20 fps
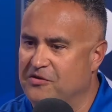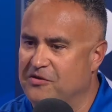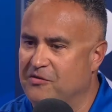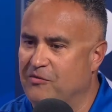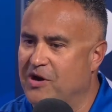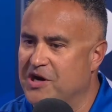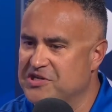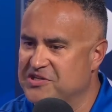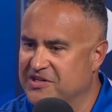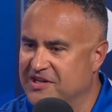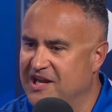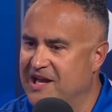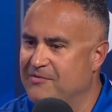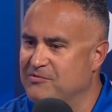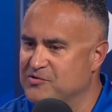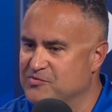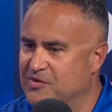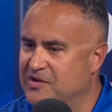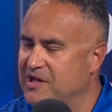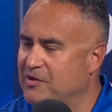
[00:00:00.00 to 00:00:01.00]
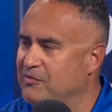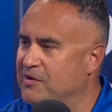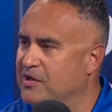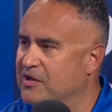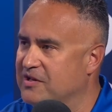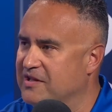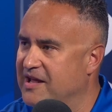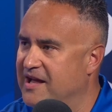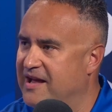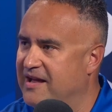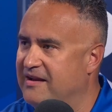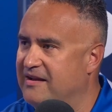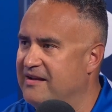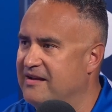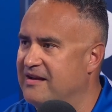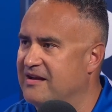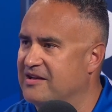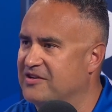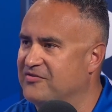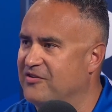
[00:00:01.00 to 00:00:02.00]
the Washington game was one that we looked at
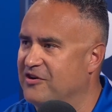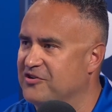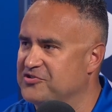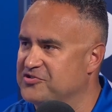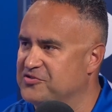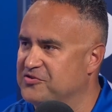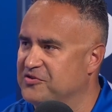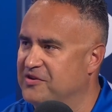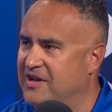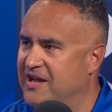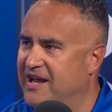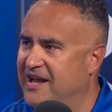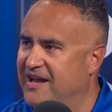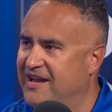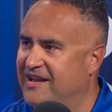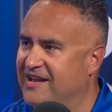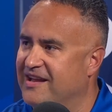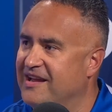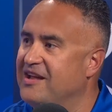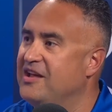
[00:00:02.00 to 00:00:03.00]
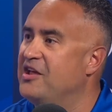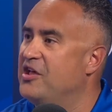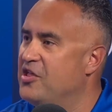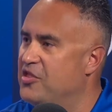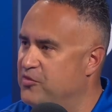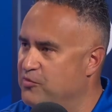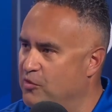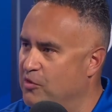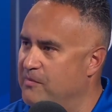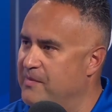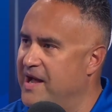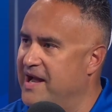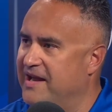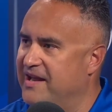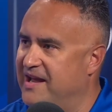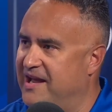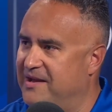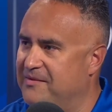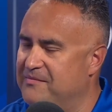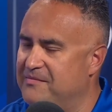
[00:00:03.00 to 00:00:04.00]
as far as doing a throwback
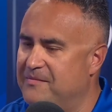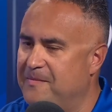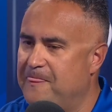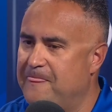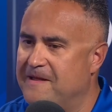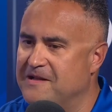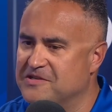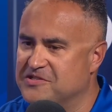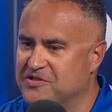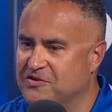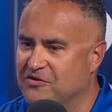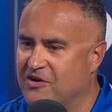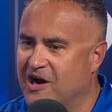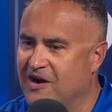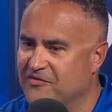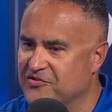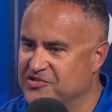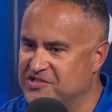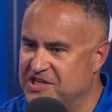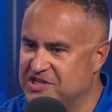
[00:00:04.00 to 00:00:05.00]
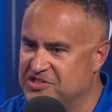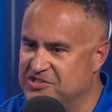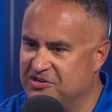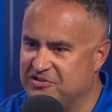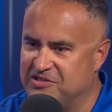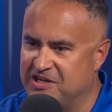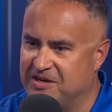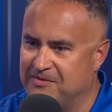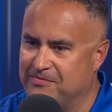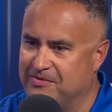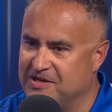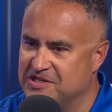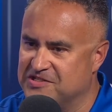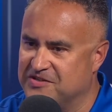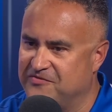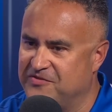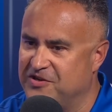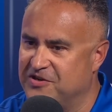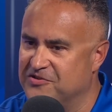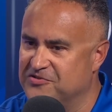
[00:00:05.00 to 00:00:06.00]
game. And so conversation started taking place a
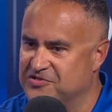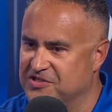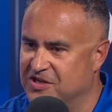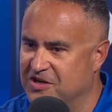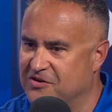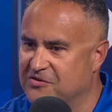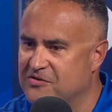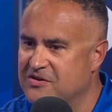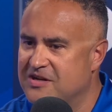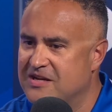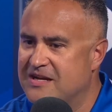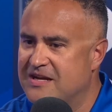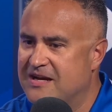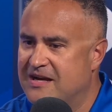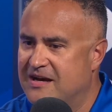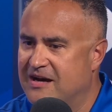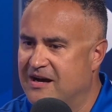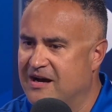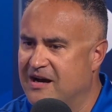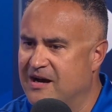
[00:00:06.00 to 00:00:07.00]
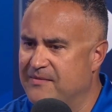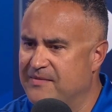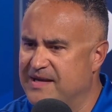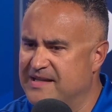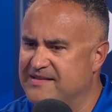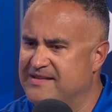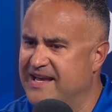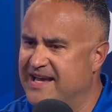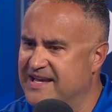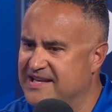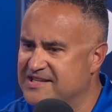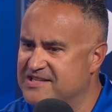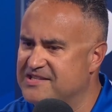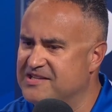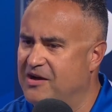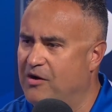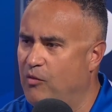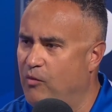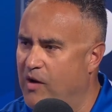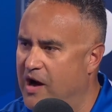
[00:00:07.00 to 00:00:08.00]
few years ago. Um, it takes
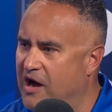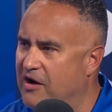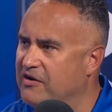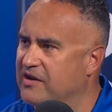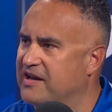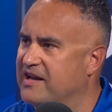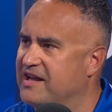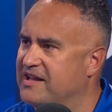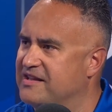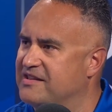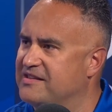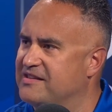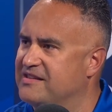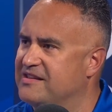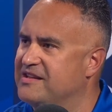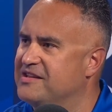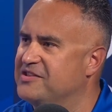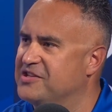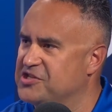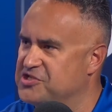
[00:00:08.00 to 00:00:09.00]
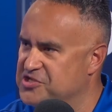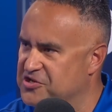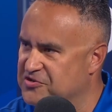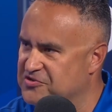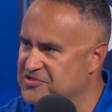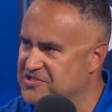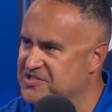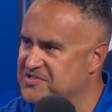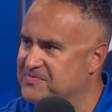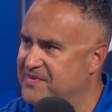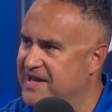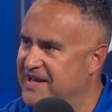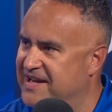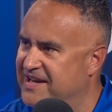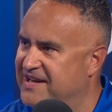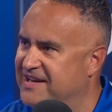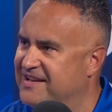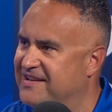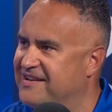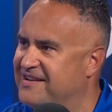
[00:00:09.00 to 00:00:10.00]
a while to get the jerseys
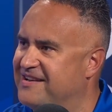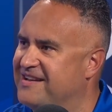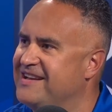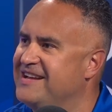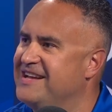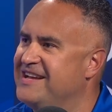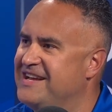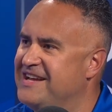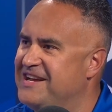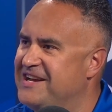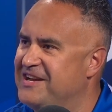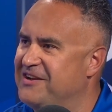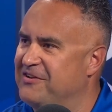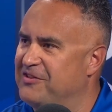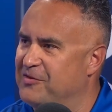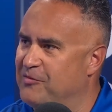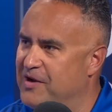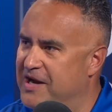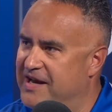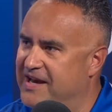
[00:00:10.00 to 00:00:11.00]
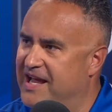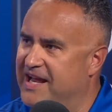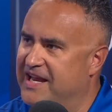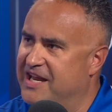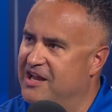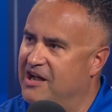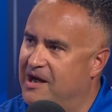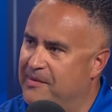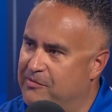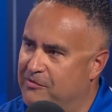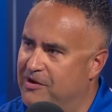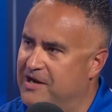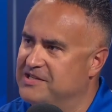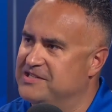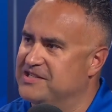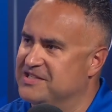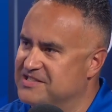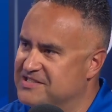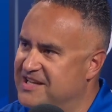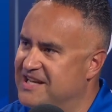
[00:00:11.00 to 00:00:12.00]
made and you know, in the way Nike
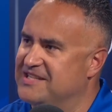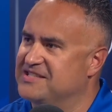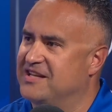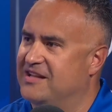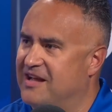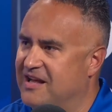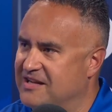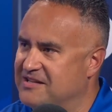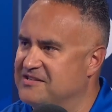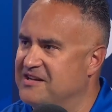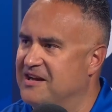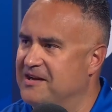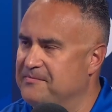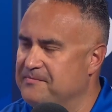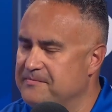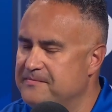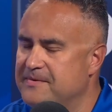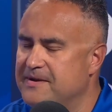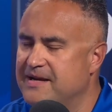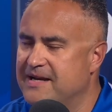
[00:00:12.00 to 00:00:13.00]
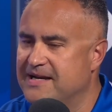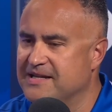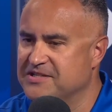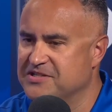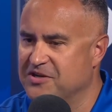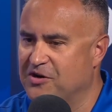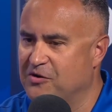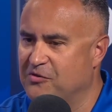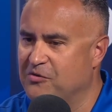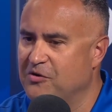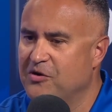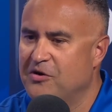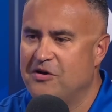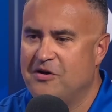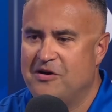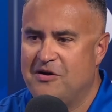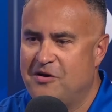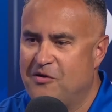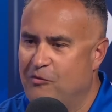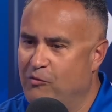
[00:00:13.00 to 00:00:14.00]
operates, it just takes a lot of time. And so,
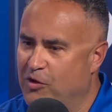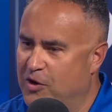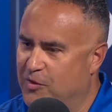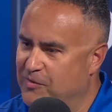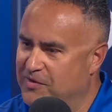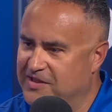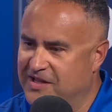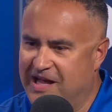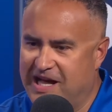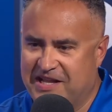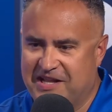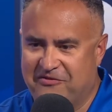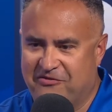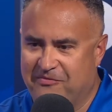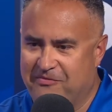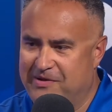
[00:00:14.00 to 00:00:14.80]
working with a lot of different